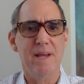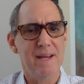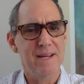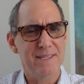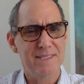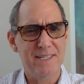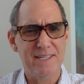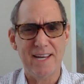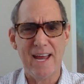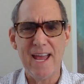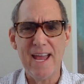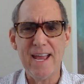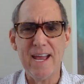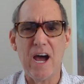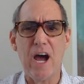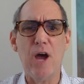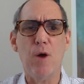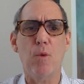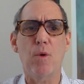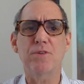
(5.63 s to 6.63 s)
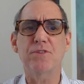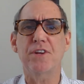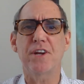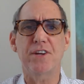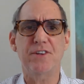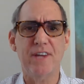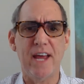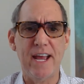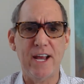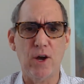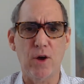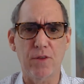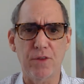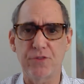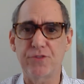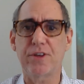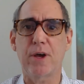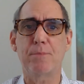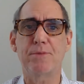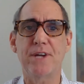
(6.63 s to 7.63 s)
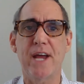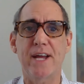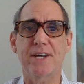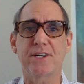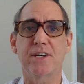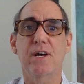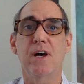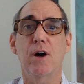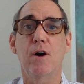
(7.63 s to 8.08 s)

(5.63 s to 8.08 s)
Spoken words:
Today I wanted to take on the subject